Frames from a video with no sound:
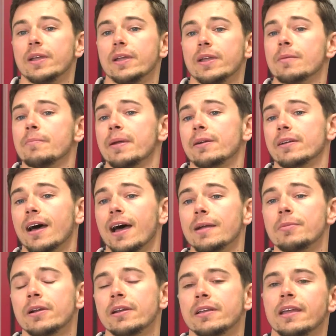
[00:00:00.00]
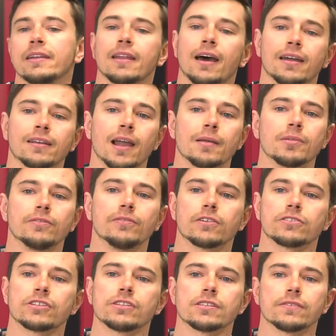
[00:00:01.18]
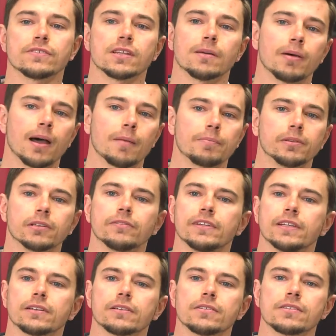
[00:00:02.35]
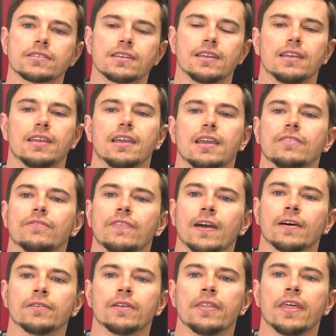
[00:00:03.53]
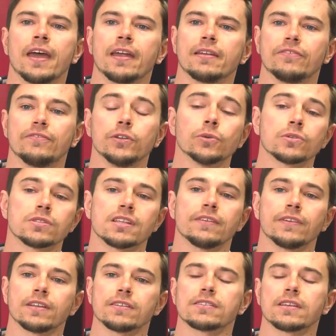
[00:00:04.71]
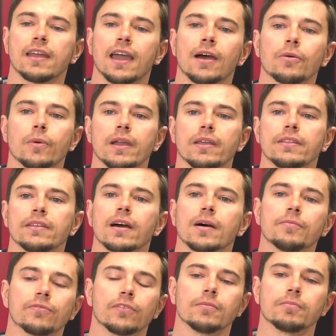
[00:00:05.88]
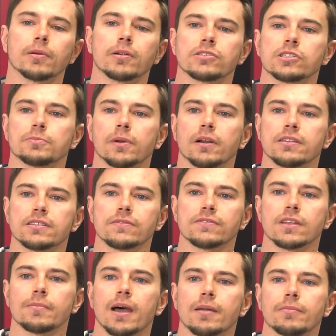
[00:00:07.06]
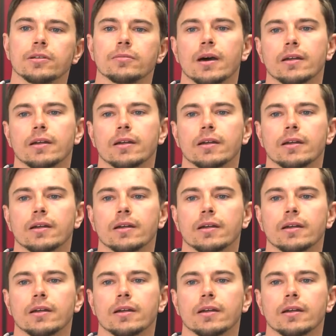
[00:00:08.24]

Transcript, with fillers: We compared hybrid and non-hybrid versions of some popular vehicles and found that fuel savings could outweigh the upfront purchase price of some hybrid